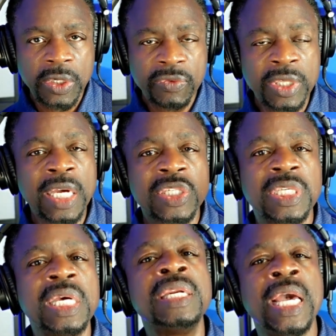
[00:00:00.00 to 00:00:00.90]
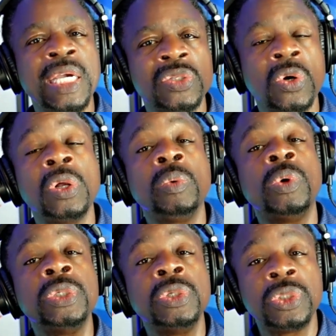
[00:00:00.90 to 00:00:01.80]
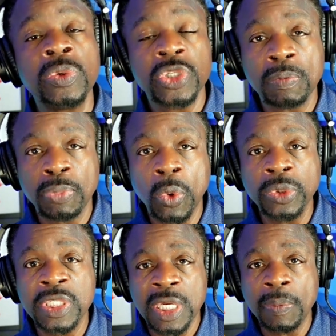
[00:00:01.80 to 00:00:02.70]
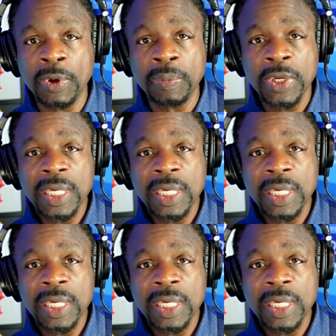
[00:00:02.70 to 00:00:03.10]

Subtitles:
For the next 10 days, all I want you to do is to boldly step up